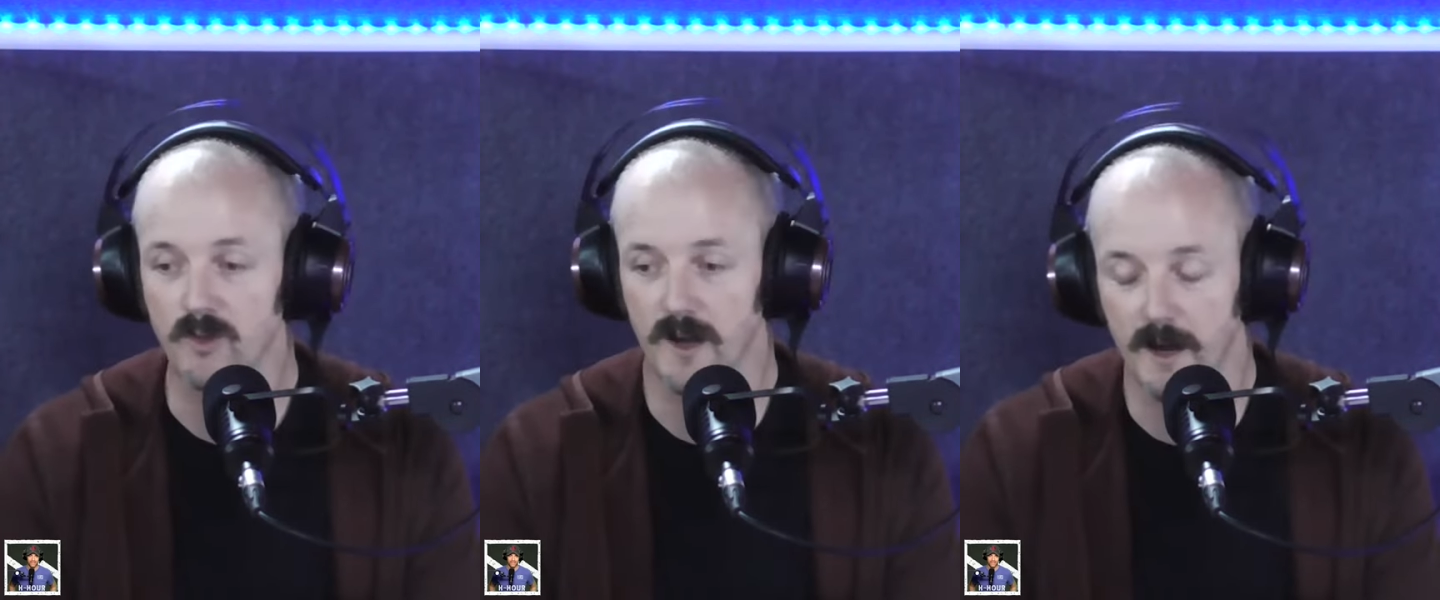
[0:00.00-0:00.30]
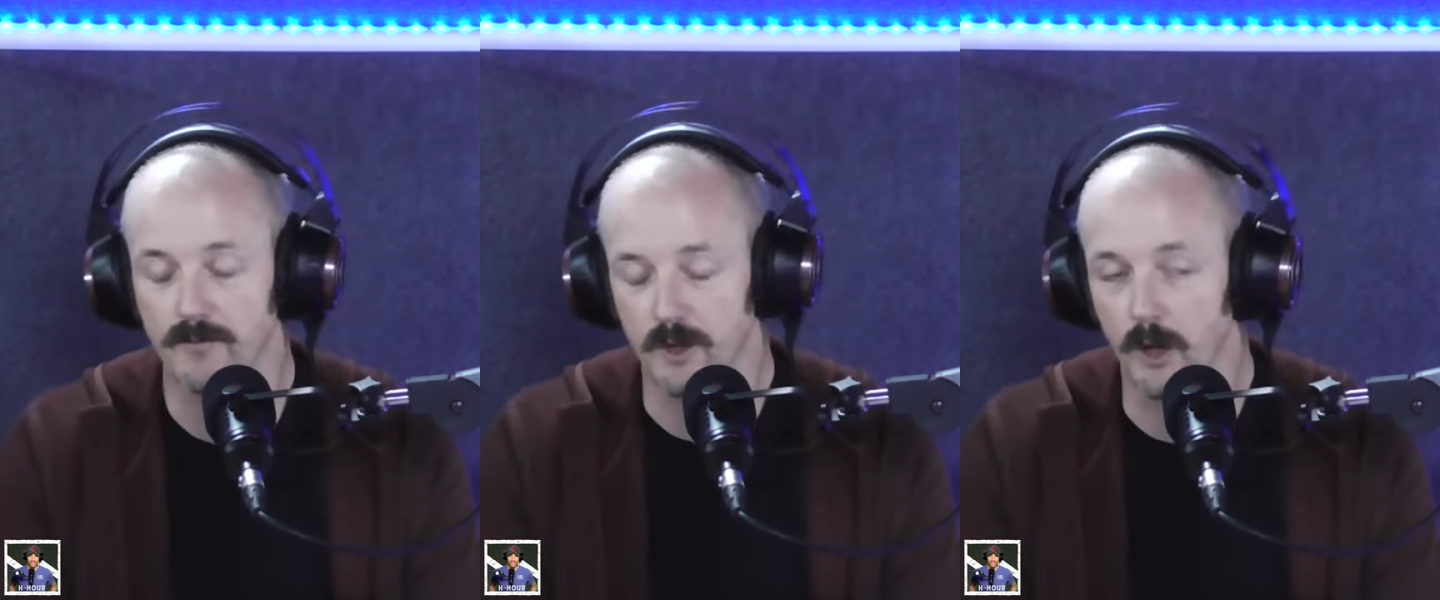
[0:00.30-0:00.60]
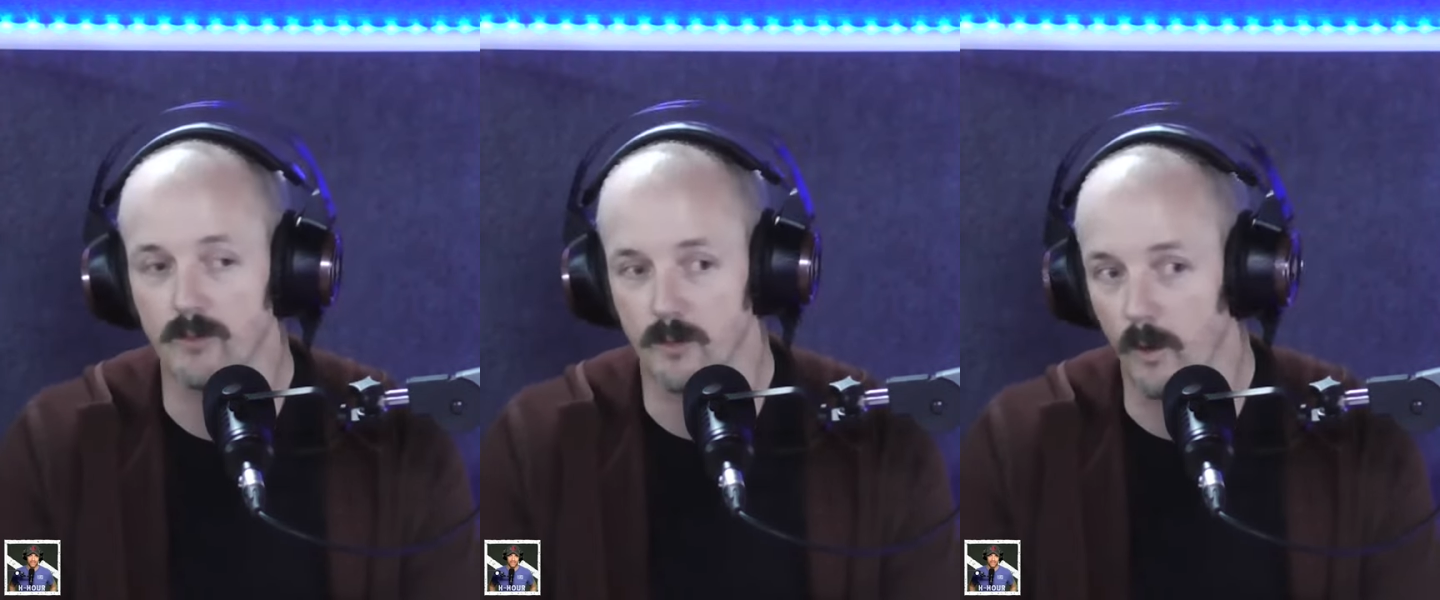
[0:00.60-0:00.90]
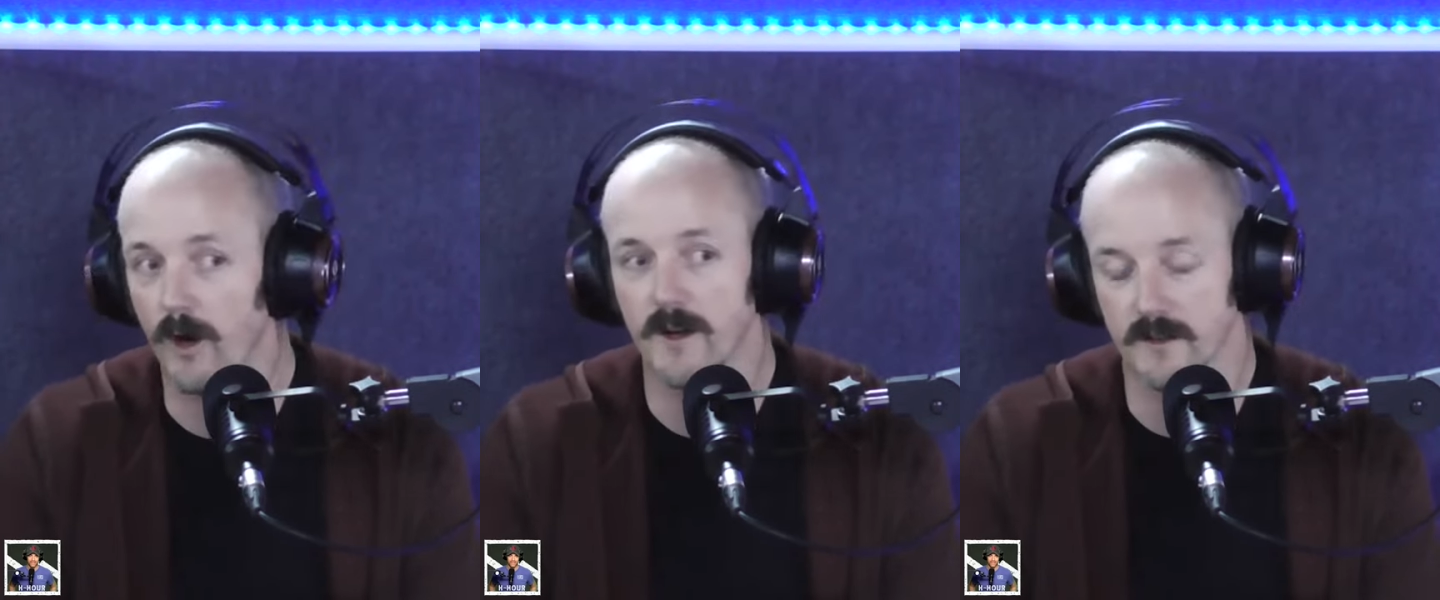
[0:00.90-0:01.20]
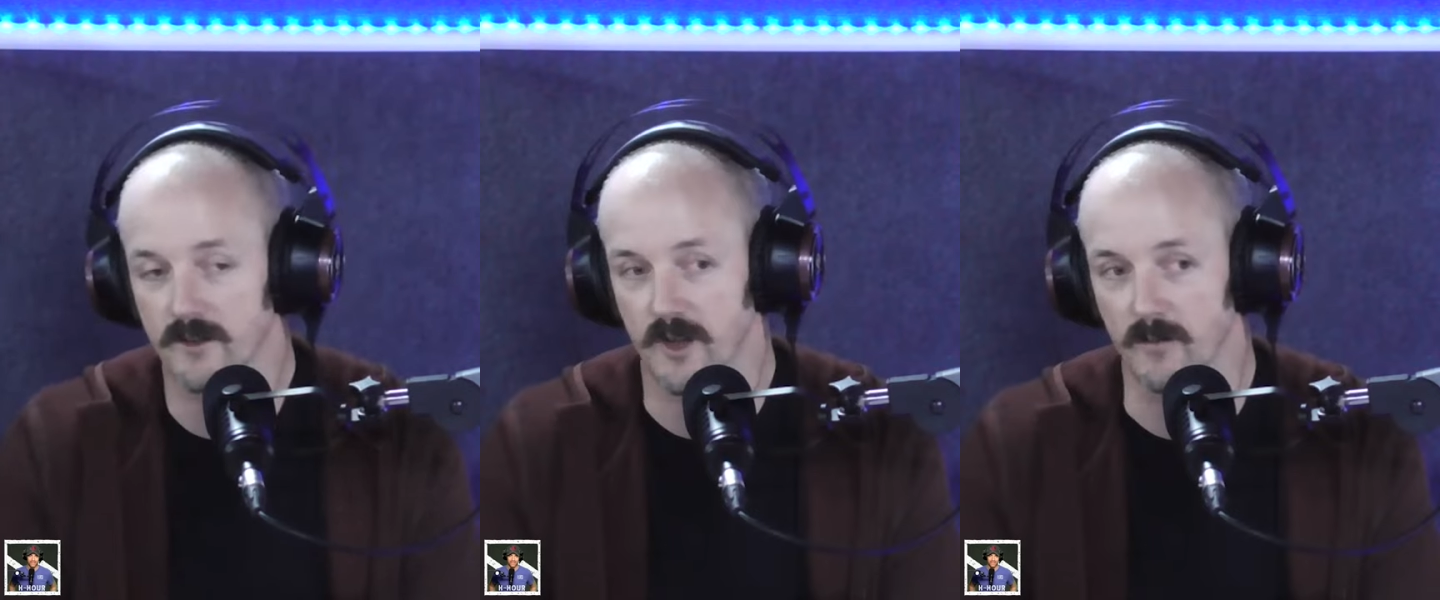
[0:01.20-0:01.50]
to have to go to work
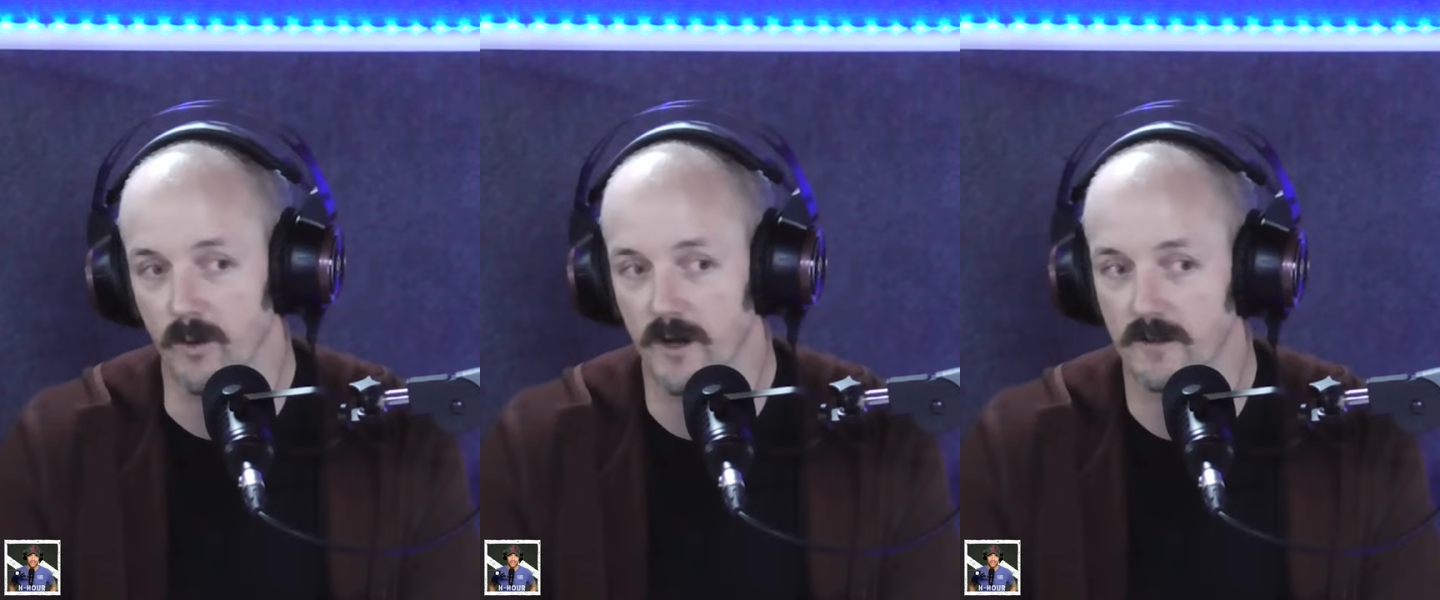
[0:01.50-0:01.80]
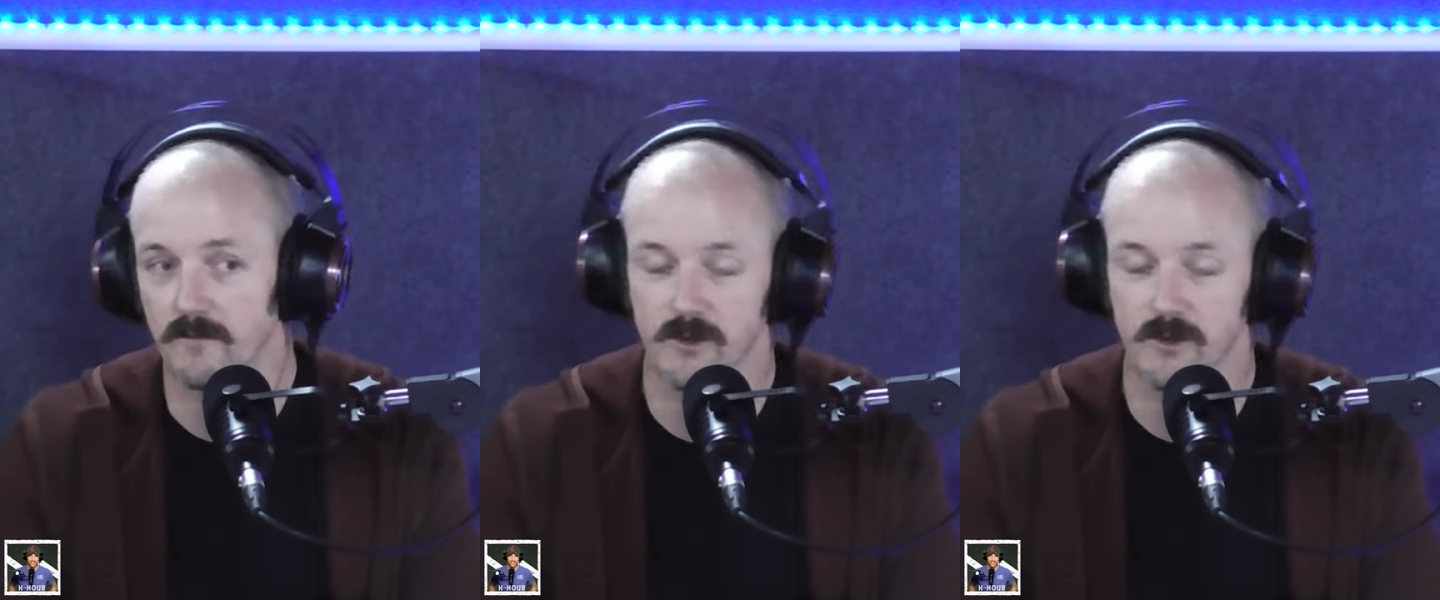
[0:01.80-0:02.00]
in the same way.